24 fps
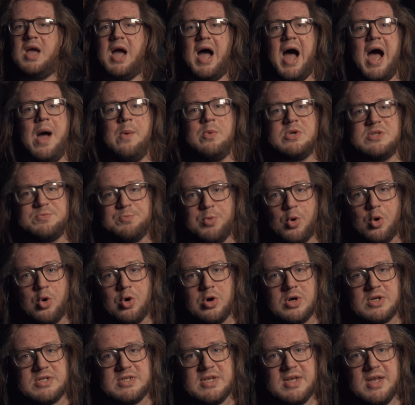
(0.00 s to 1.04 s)
I was
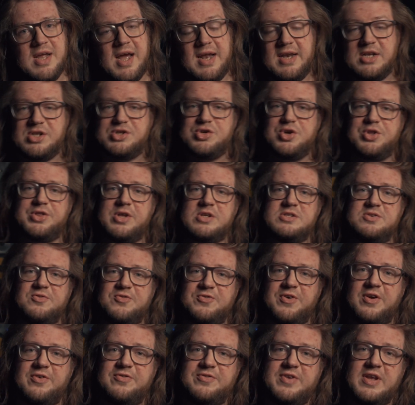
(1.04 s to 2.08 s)
bored, and in
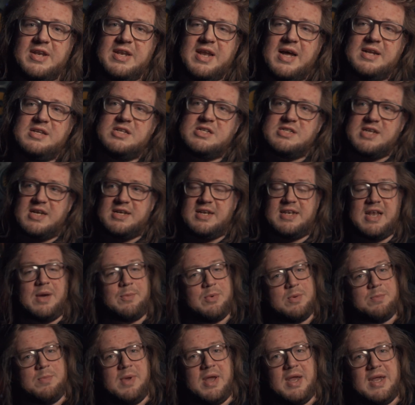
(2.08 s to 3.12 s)
2015 I decided I
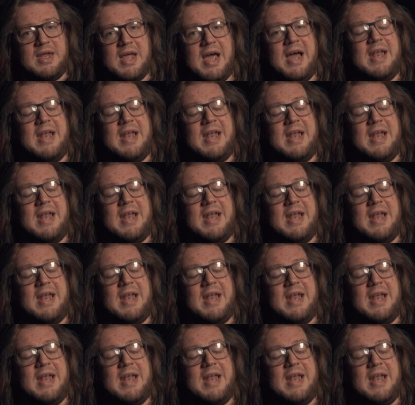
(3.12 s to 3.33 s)
would make